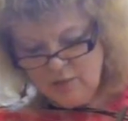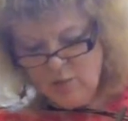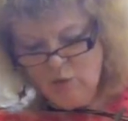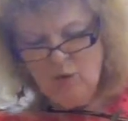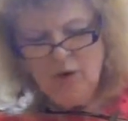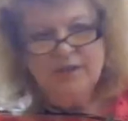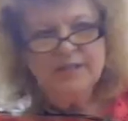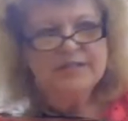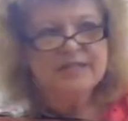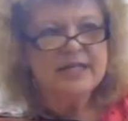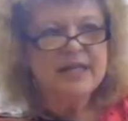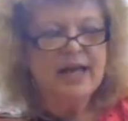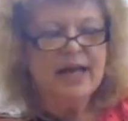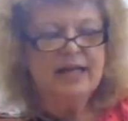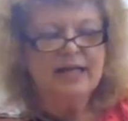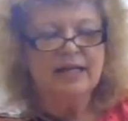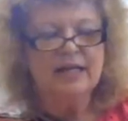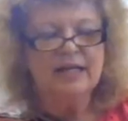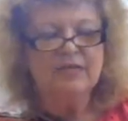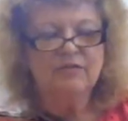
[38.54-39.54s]
110,
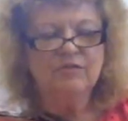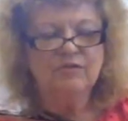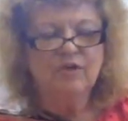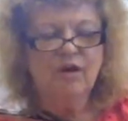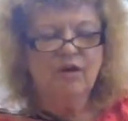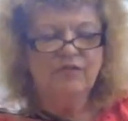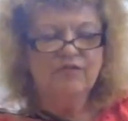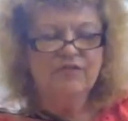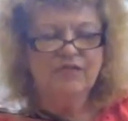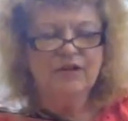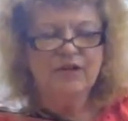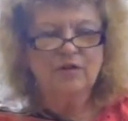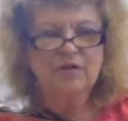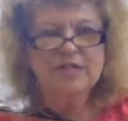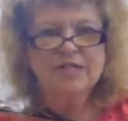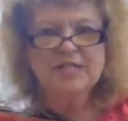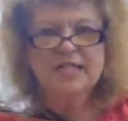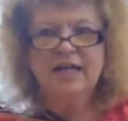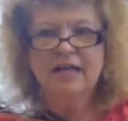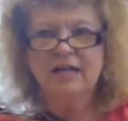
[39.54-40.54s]
and it's called
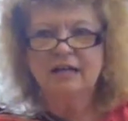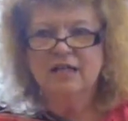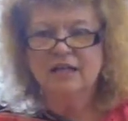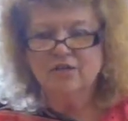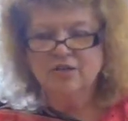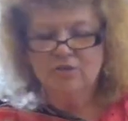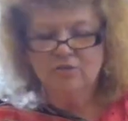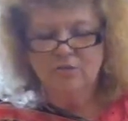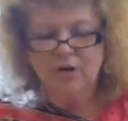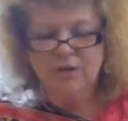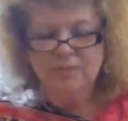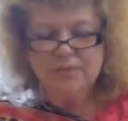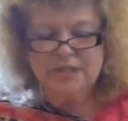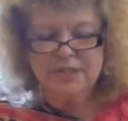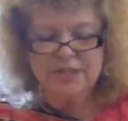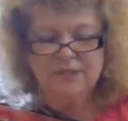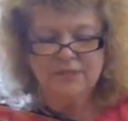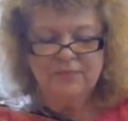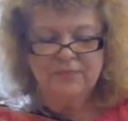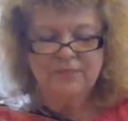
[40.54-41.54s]
Fairy Tale
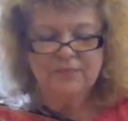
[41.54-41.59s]
Interrupted.